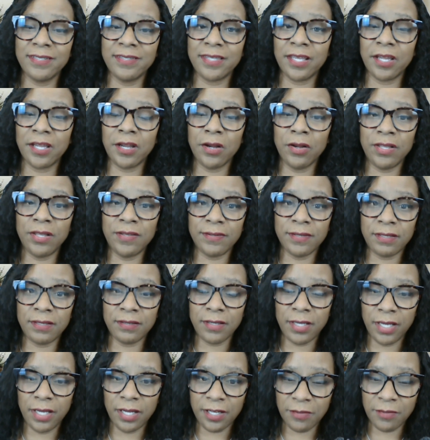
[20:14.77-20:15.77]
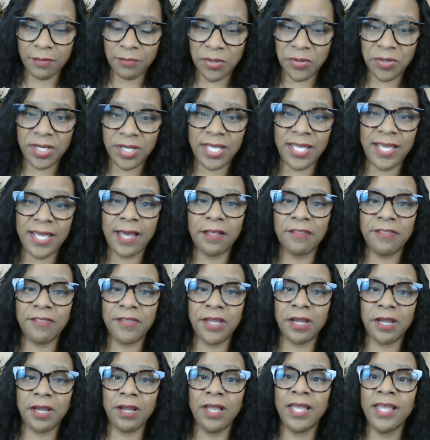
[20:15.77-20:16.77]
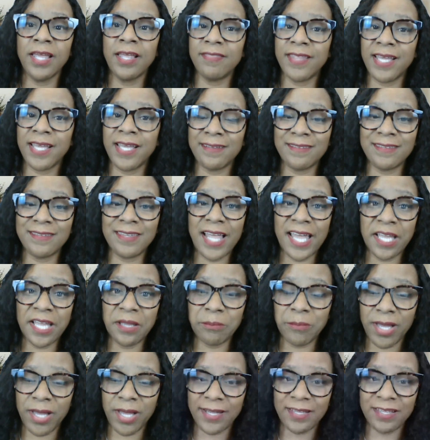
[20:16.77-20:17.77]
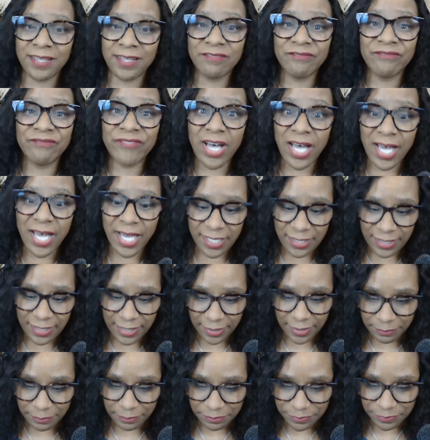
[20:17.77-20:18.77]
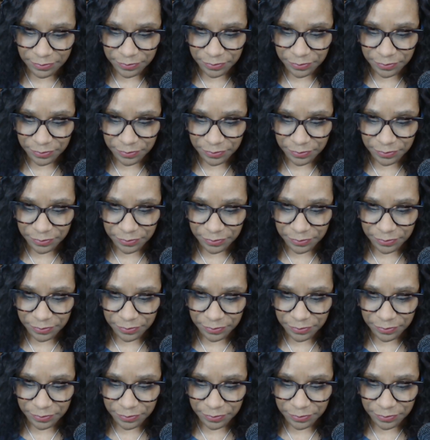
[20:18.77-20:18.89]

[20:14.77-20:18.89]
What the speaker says: There is a community out there that is like-minded. Find them.